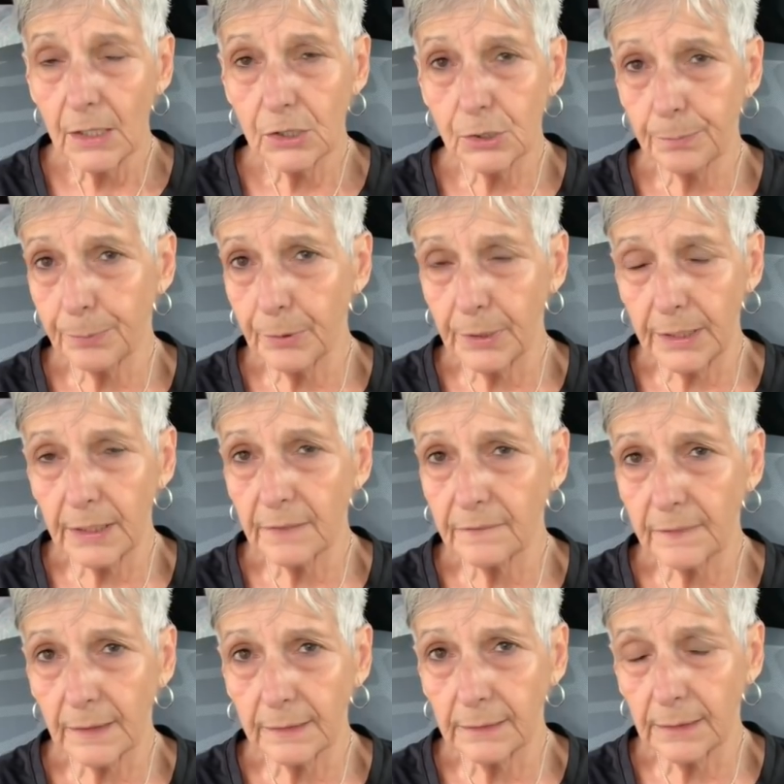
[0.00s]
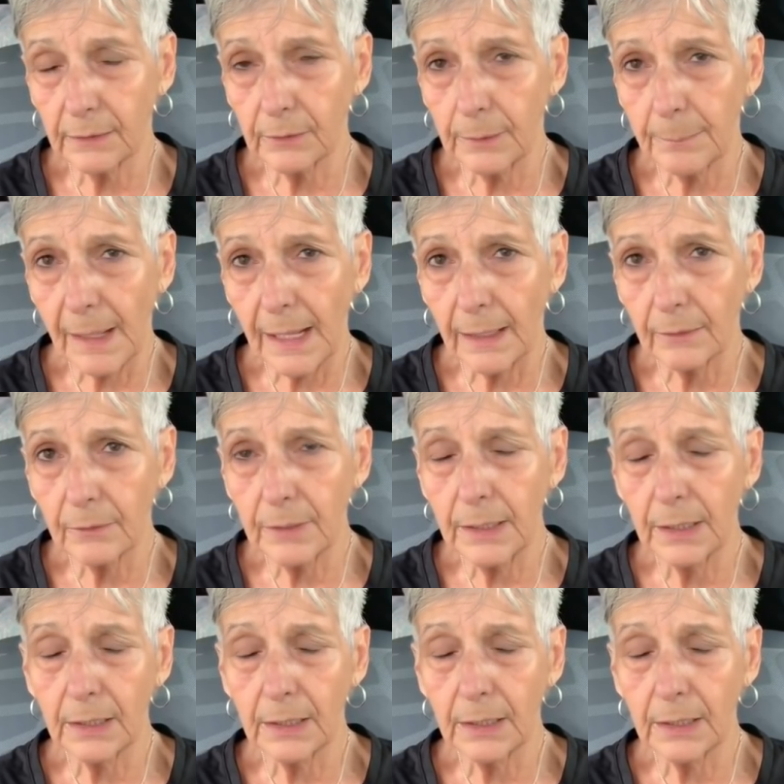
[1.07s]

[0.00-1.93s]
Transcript: to put in a secondary battery?